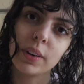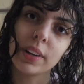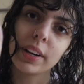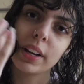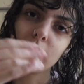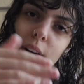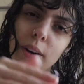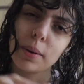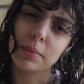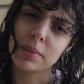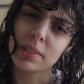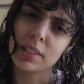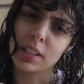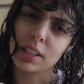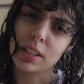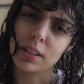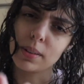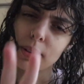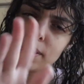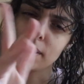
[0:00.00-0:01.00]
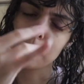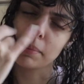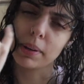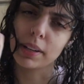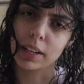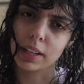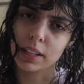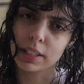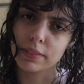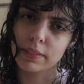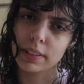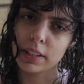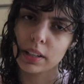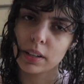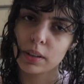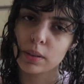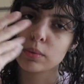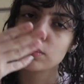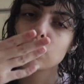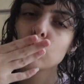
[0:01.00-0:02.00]
and I hope to see you in my next
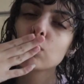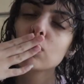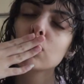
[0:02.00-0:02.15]
video.